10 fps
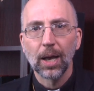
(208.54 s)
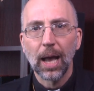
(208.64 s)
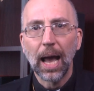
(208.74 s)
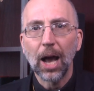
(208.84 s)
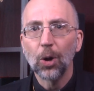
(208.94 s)

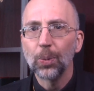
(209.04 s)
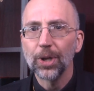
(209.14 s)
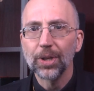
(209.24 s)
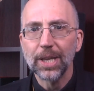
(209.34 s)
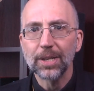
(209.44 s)
how
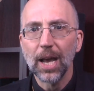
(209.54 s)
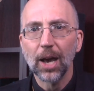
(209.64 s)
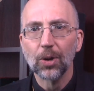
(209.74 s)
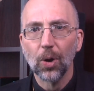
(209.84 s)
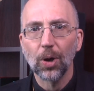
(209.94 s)
will he
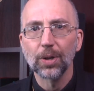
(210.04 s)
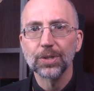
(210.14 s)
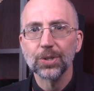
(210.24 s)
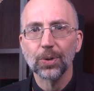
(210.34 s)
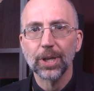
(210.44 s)
not
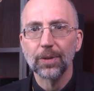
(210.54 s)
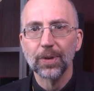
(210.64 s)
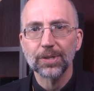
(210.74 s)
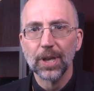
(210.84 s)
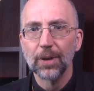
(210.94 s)
also give
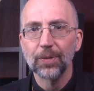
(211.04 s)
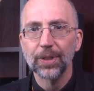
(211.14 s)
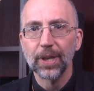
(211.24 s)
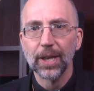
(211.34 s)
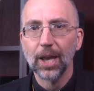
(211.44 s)
us
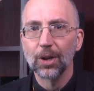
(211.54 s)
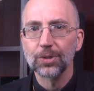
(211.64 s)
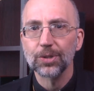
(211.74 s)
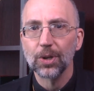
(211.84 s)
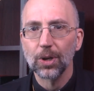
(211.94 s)
everything
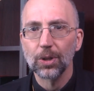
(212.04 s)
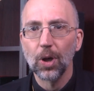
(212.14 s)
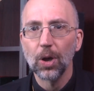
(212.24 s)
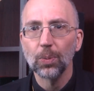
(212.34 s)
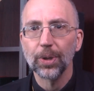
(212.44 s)
else
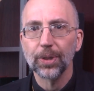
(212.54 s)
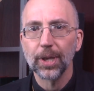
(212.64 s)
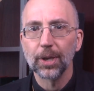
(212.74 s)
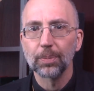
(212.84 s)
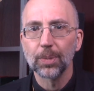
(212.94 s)
along with
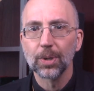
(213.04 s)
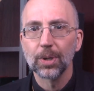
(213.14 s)
him?